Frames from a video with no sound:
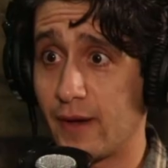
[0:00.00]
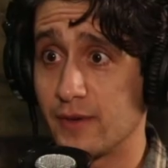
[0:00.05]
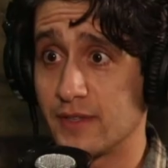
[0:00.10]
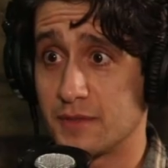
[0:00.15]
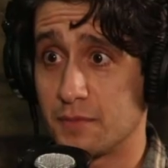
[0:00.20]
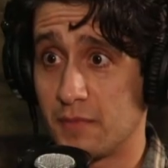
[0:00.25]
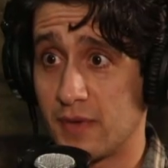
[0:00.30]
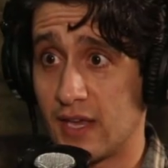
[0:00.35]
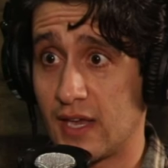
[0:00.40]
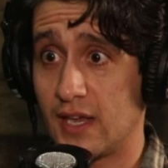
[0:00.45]
that
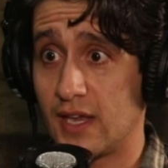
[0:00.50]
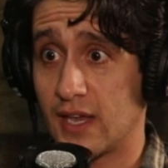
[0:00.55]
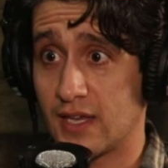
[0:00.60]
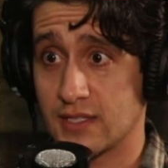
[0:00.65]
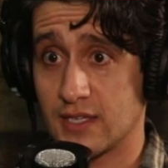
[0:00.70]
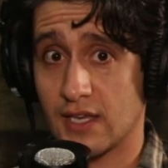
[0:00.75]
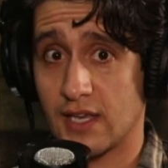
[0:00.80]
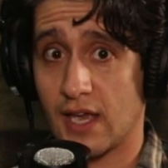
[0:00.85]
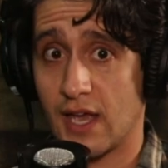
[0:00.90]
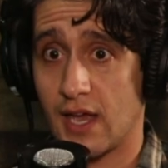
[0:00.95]
was me
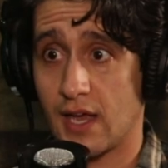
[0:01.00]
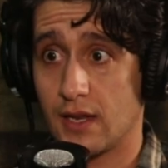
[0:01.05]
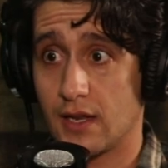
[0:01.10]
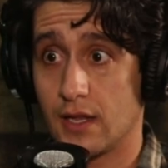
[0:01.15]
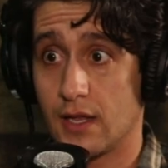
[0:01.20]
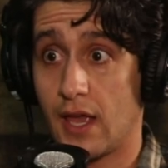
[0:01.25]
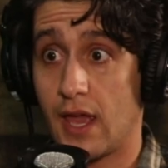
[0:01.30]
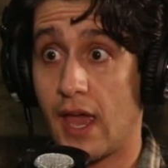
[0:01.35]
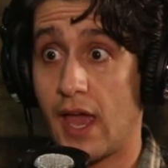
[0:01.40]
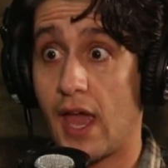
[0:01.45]
as a cat,
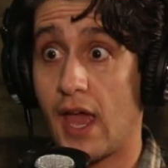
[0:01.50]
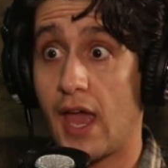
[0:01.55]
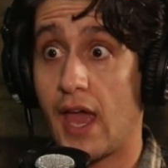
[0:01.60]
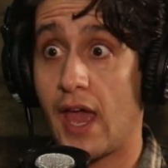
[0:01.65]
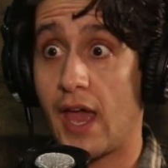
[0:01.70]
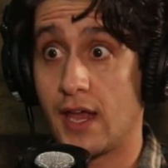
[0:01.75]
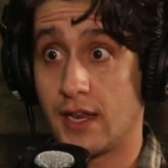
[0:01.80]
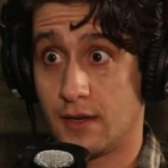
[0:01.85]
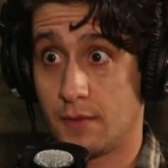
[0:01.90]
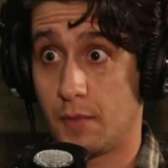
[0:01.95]

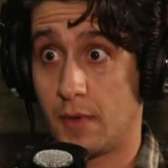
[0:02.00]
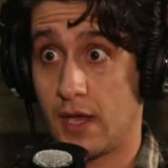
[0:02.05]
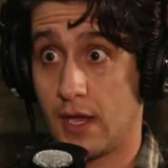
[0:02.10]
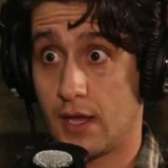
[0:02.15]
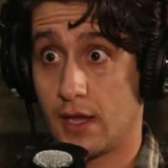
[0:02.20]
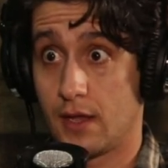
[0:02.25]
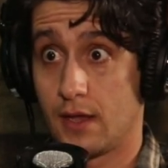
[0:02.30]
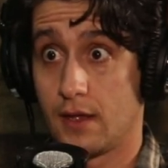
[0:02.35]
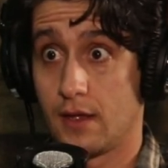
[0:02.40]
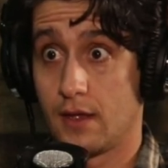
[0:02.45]
end
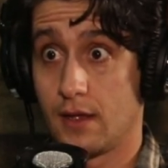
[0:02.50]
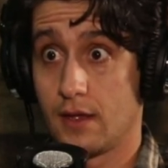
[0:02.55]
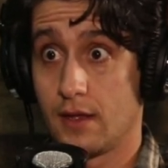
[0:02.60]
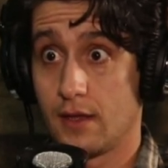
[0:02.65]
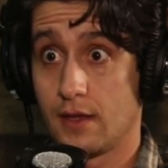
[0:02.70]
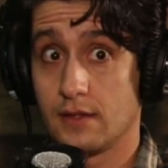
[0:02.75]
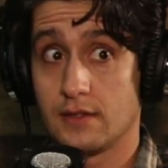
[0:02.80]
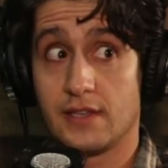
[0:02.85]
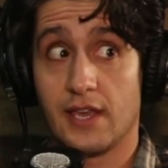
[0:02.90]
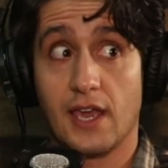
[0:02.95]
me.
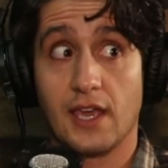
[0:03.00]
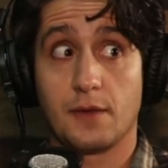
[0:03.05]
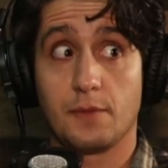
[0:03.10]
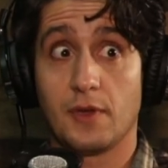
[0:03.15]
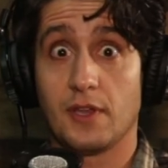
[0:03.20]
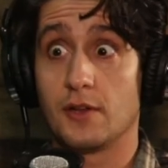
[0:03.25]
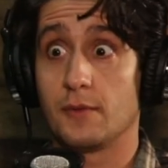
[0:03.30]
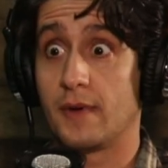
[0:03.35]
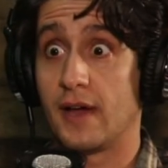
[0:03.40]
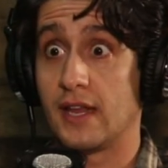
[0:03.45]
Take
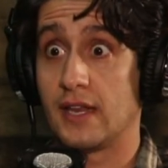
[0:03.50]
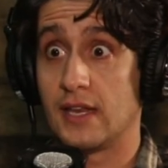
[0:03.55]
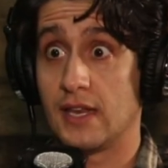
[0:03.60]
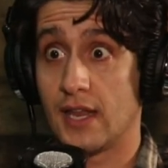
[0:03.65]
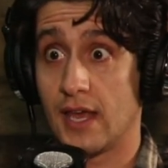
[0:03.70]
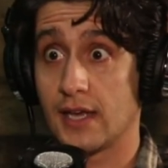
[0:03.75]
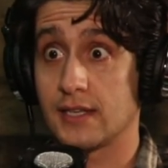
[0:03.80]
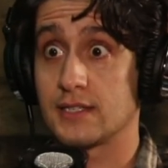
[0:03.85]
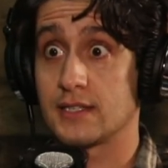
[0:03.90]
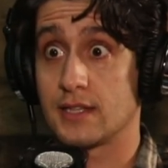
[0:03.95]
me to my
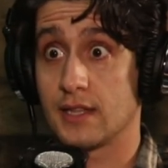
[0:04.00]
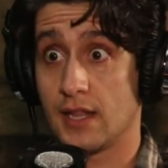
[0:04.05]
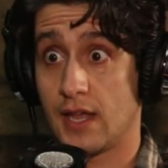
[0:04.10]
next